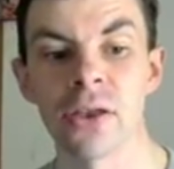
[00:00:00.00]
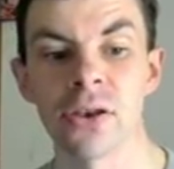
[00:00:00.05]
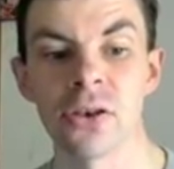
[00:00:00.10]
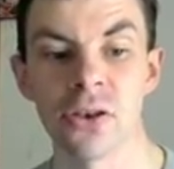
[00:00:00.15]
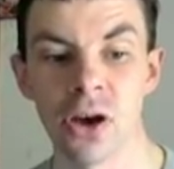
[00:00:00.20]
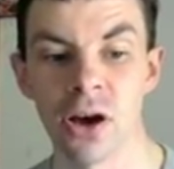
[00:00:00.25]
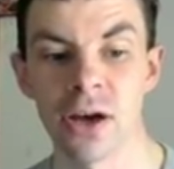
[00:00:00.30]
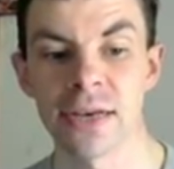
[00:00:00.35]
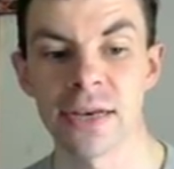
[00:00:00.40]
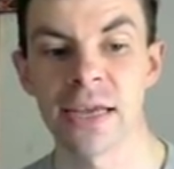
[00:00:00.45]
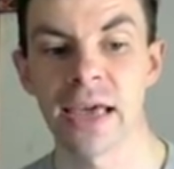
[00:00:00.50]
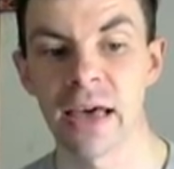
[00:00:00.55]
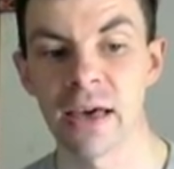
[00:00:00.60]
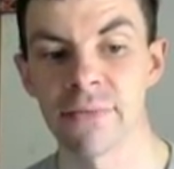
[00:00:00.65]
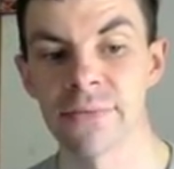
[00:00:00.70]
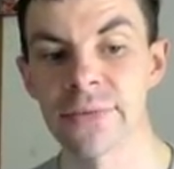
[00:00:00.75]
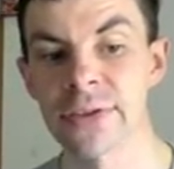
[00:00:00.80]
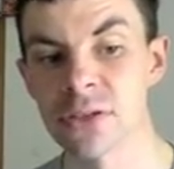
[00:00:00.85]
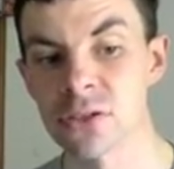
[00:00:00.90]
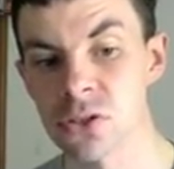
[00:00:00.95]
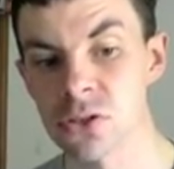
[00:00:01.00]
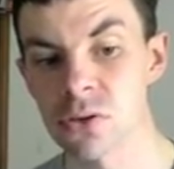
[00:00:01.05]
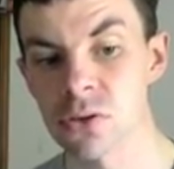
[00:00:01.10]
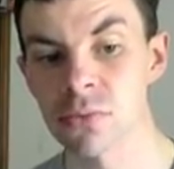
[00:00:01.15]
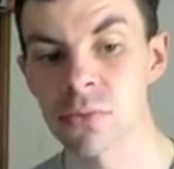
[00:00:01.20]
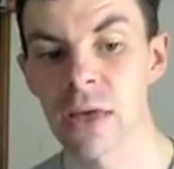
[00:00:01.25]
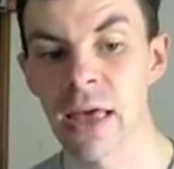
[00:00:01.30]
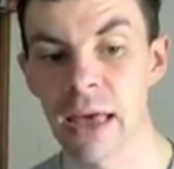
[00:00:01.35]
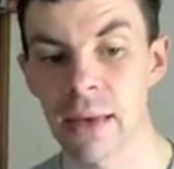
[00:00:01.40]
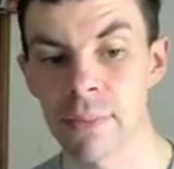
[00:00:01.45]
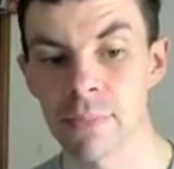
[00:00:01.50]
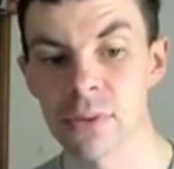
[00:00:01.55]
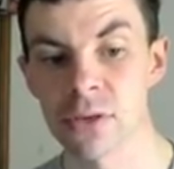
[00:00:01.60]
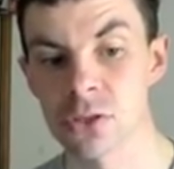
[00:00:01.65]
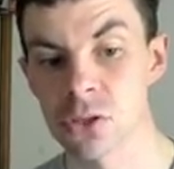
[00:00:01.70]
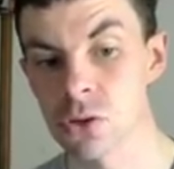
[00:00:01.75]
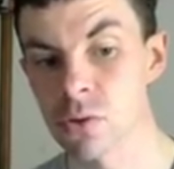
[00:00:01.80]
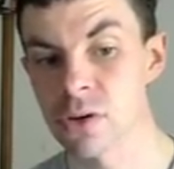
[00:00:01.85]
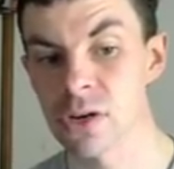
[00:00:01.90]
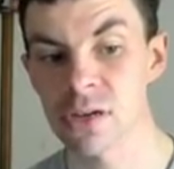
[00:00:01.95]
not happen
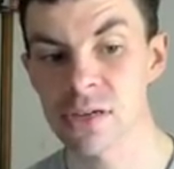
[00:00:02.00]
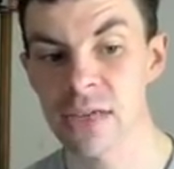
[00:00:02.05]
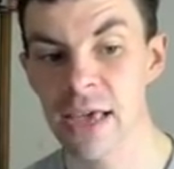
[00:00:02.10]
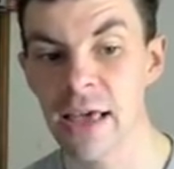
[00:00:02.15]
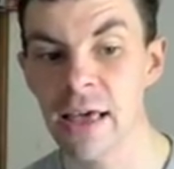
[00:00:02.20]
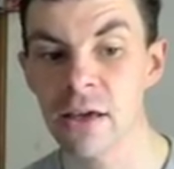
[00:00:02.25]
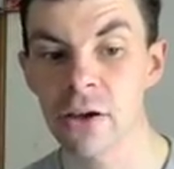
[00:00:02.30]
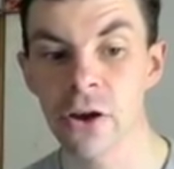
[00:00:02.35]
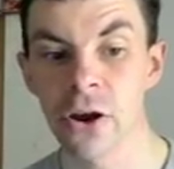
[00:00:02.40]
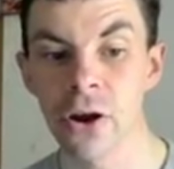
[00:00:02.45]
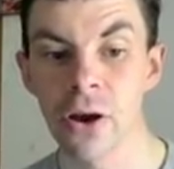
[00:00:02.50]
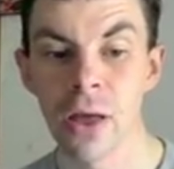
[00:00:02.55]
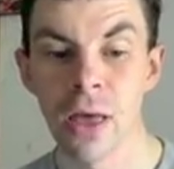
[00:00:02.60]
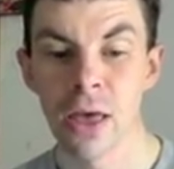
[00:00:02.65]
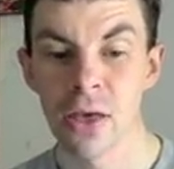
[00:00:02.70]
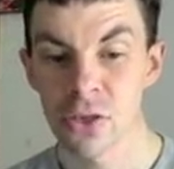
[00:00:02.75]
to an attacker.